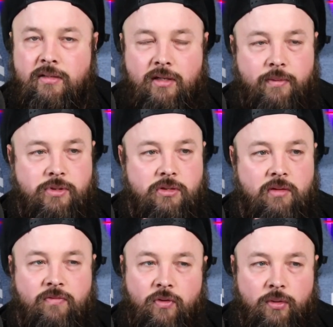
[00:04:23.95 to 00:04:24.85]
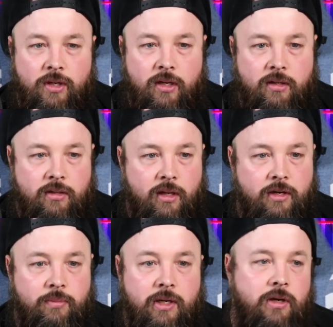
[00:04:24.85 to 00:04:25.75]
upstream for you,
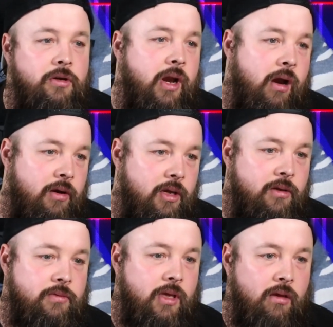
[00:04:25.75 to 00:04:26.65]
depending on your area.